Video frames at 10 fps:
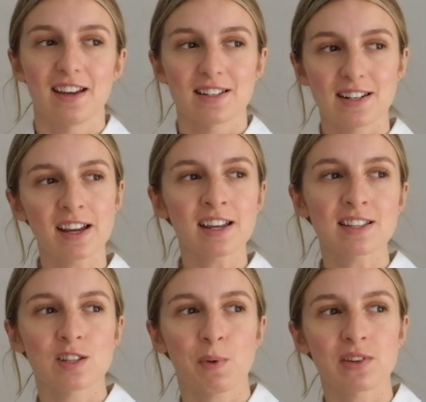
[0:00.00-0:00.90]
Today
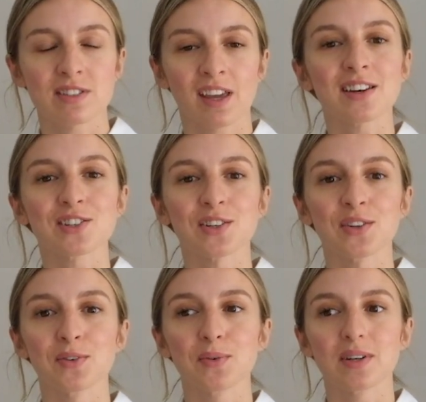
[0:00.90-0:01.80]
it's supposed to get
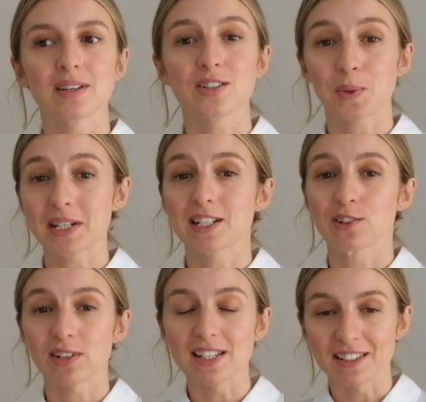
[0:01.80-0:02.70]
to 20
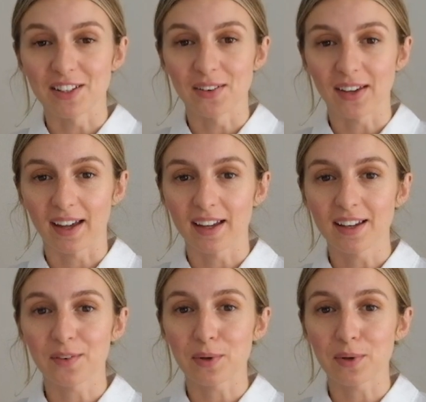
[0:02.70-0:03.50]
degrees in the UK,